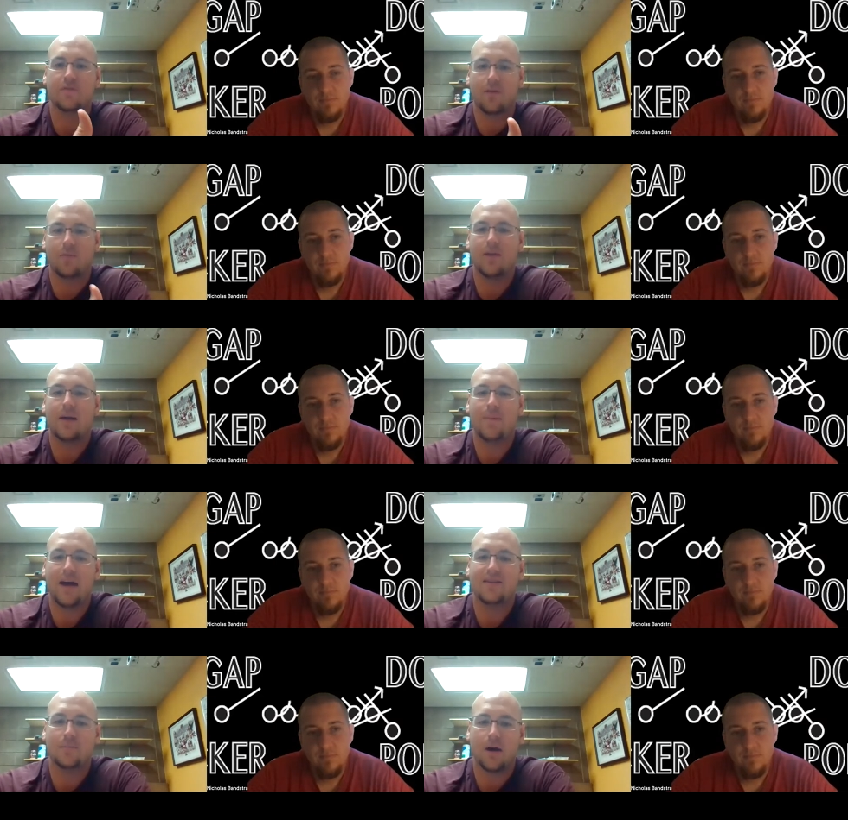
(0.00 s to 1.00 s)
Speaker 1: from that
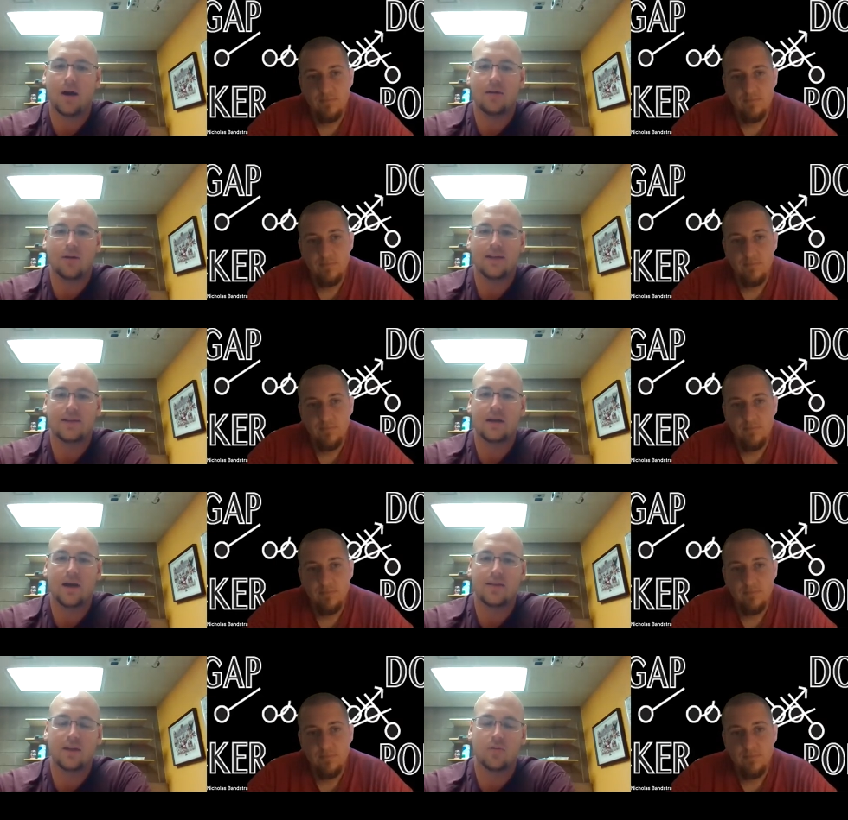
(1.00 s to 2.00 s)
bad spot right there.
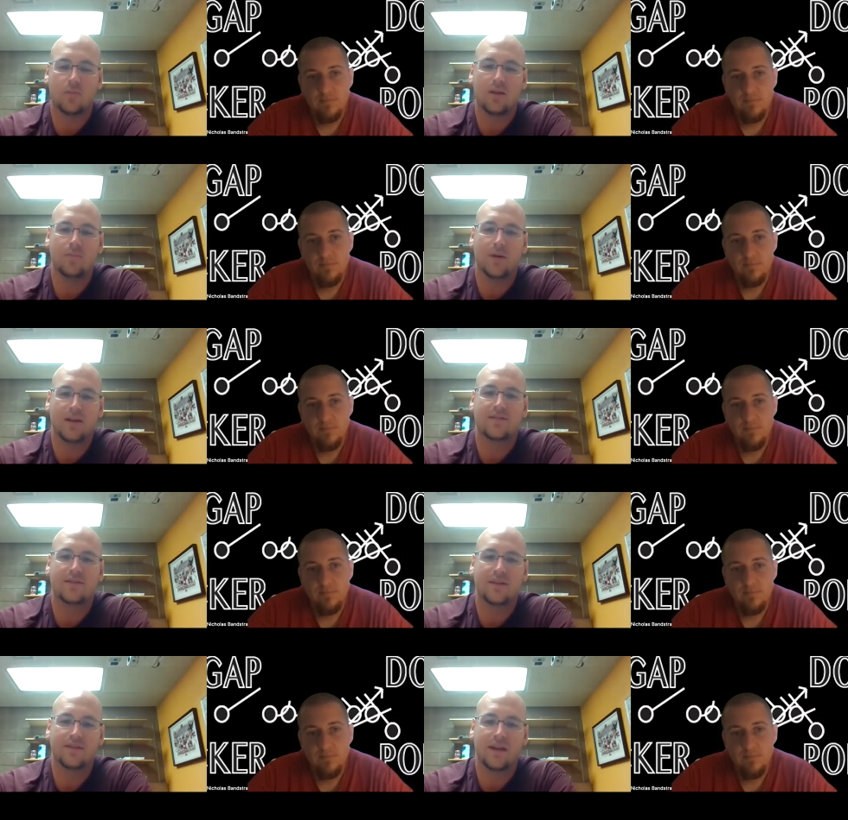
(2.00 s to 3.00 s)
I think would be the biggest
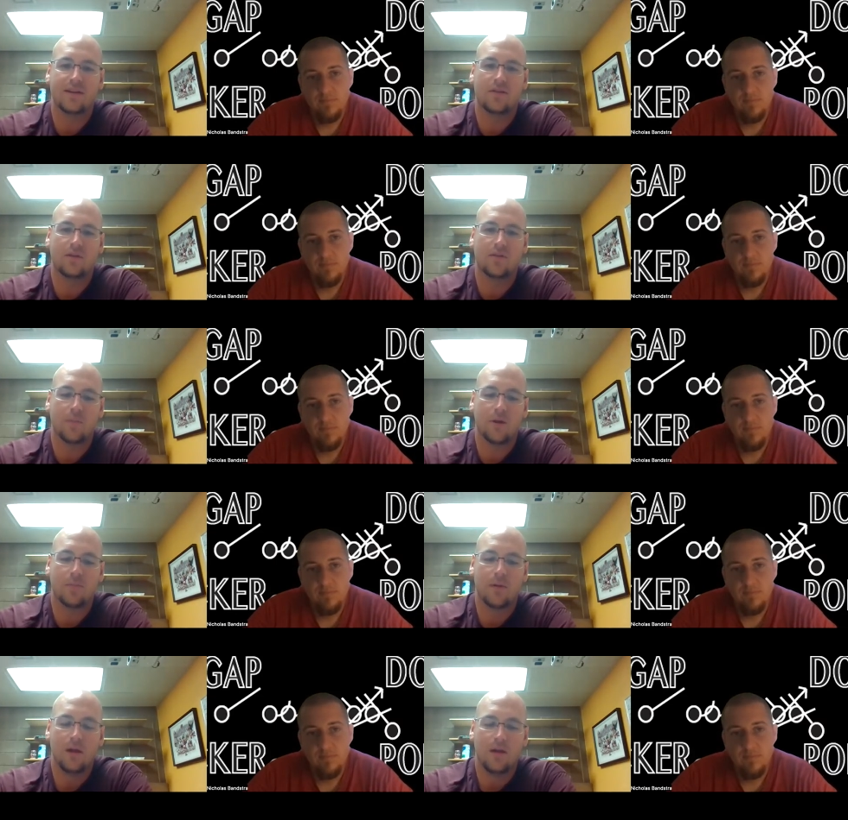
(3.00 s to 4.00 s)
things that I took from him
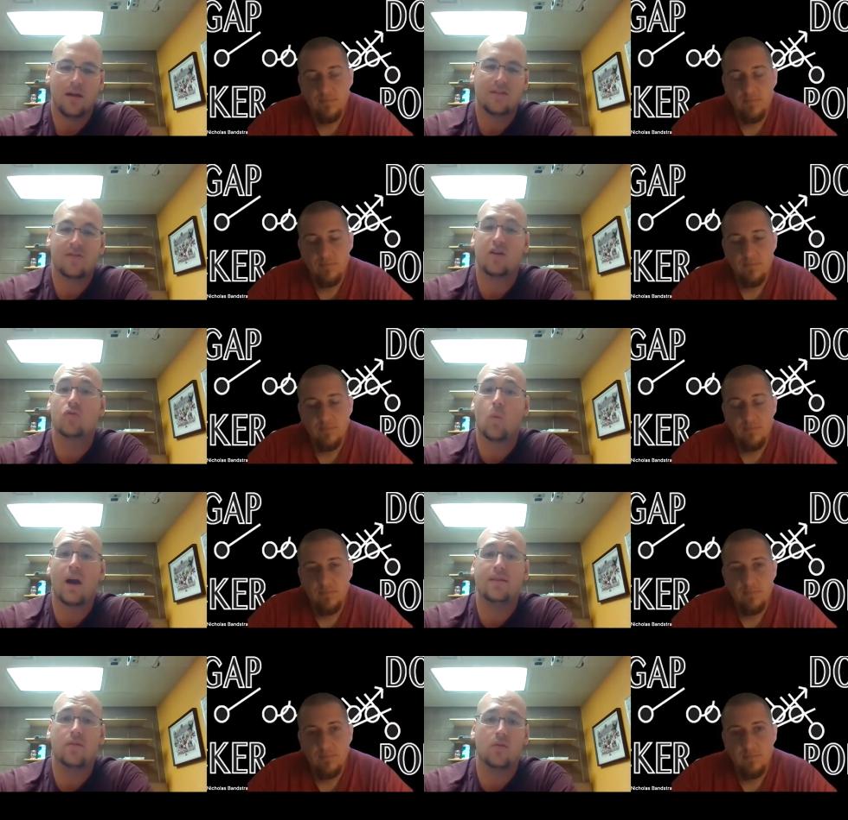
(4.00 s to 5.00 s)
as far as
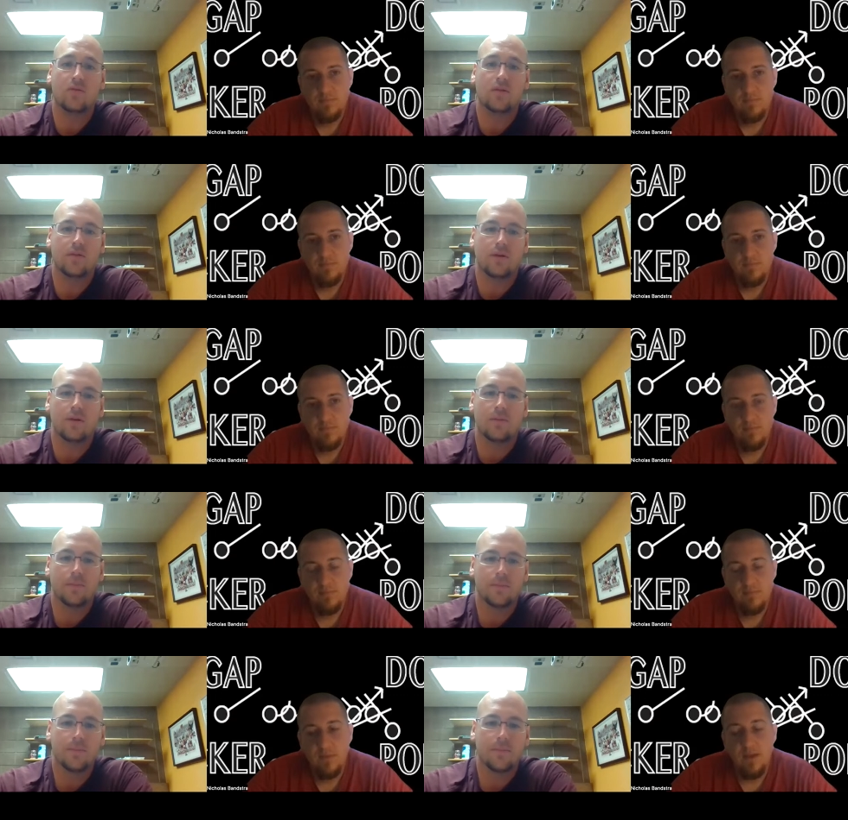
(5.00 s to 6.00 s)
wide zones concerned.
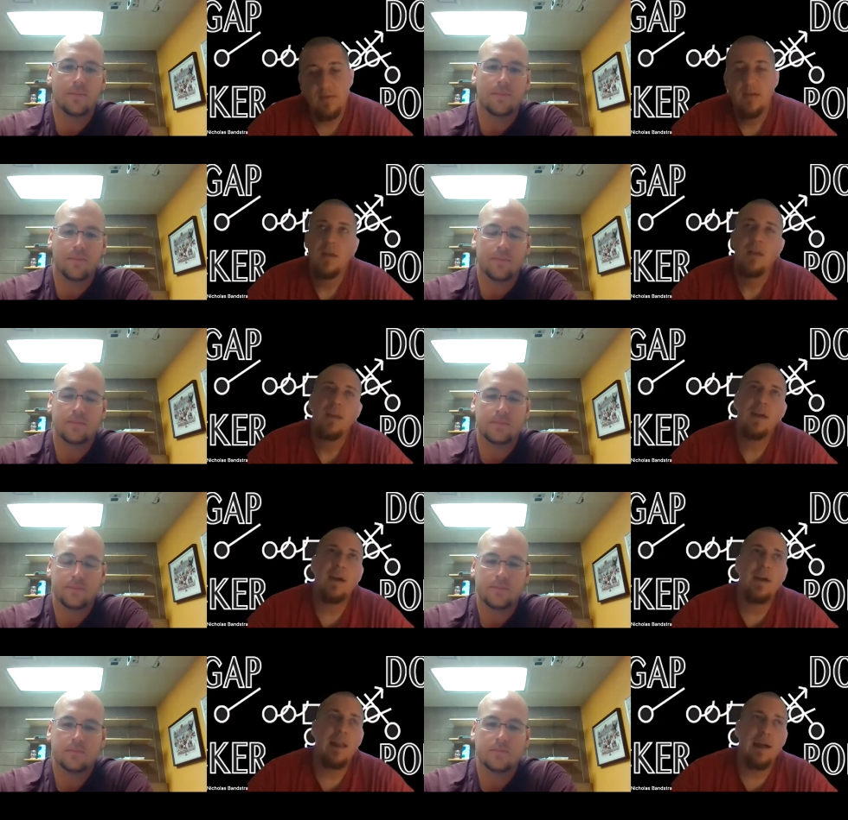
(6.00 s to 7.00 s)
Speaker 2: Yeah. Now,
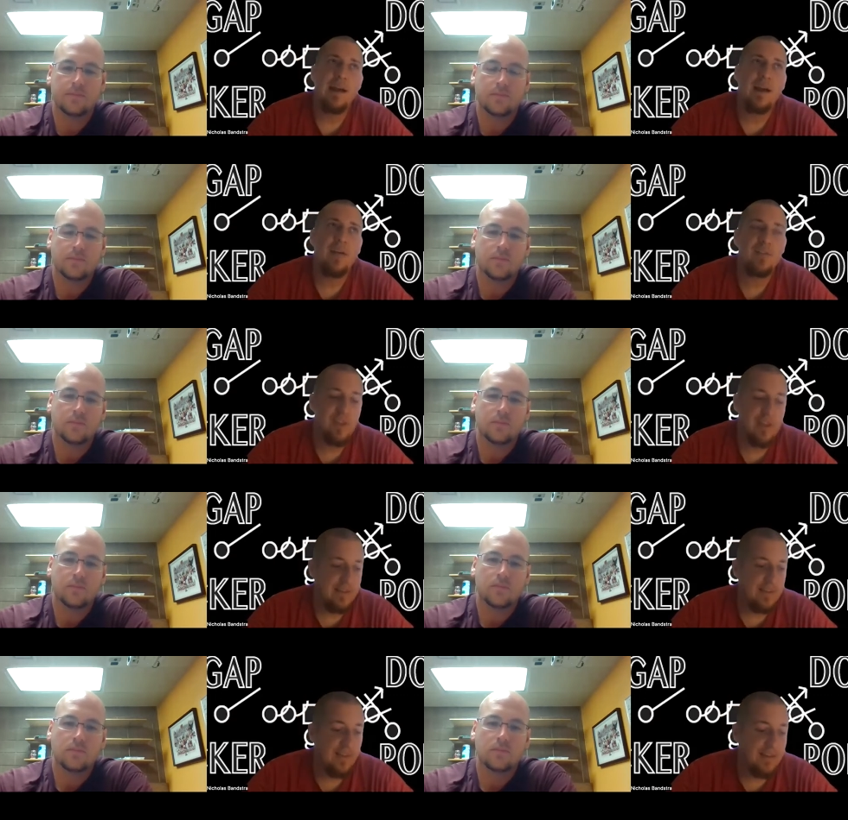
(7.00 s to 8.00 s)
I, I obviously, like I
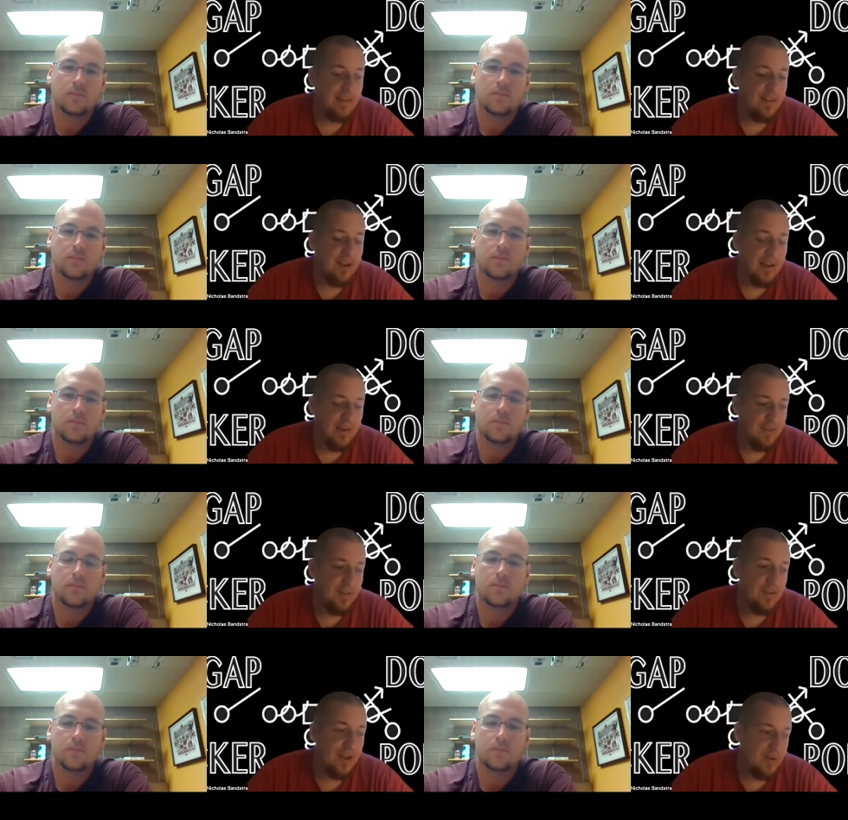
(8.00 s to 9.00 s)
said, they, they're not
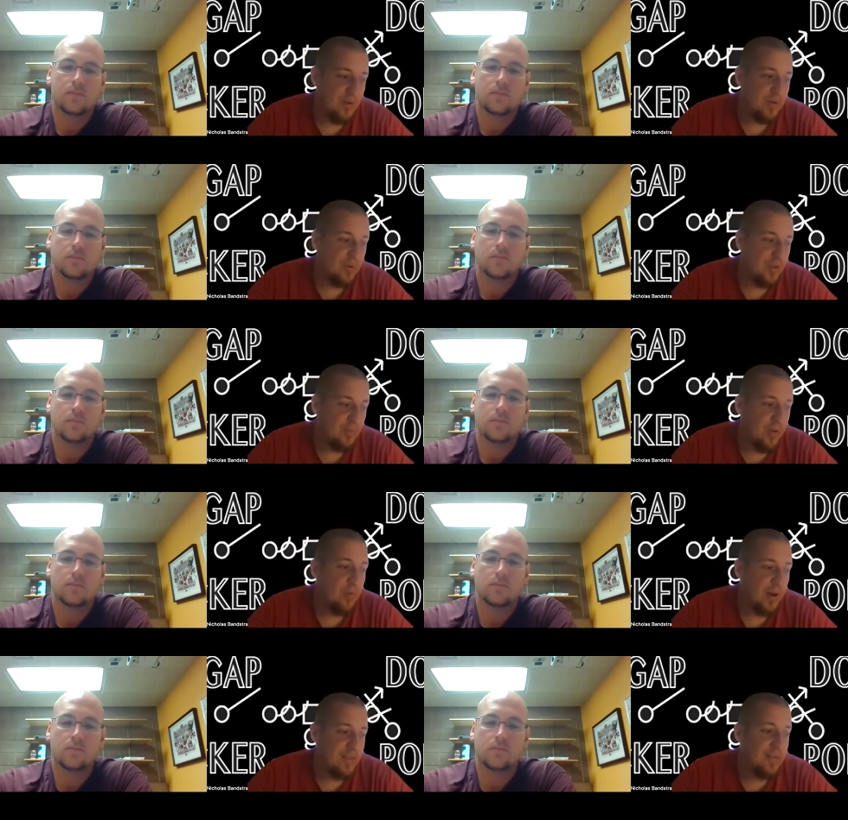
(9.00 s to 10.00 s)
they're not going to really run
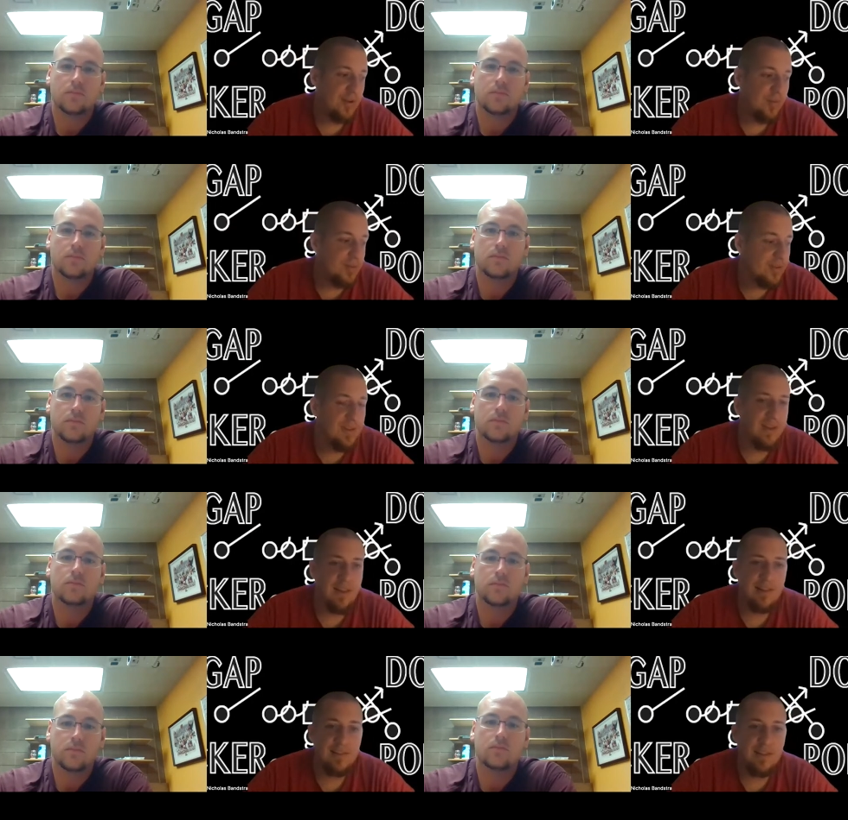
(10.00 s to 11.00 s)
wide zone.
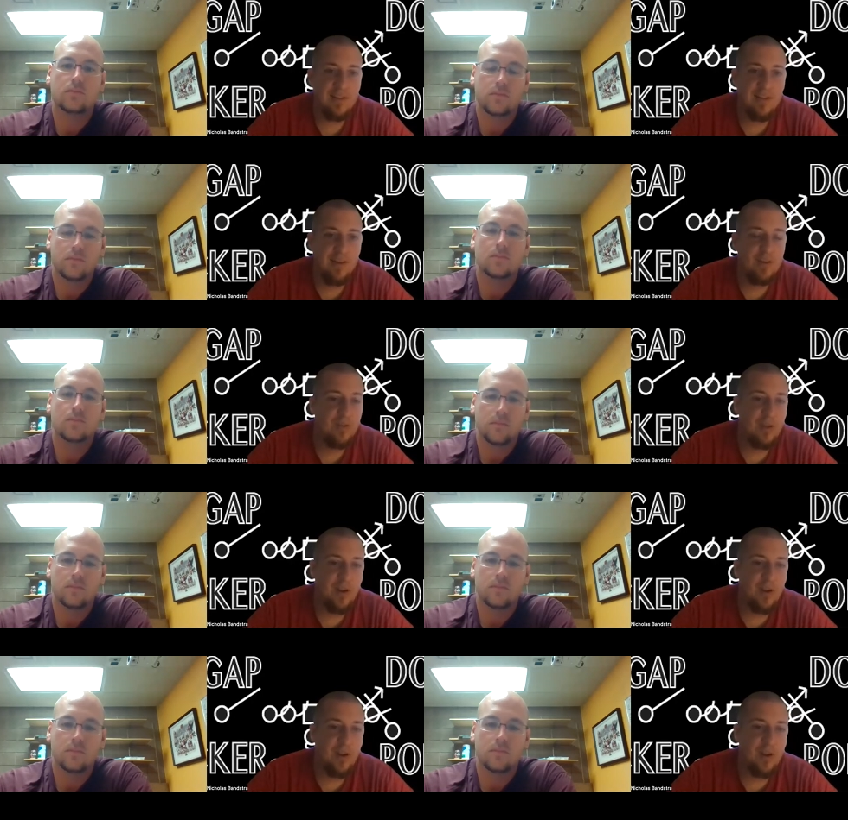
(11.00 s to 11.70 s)
That's that's not who they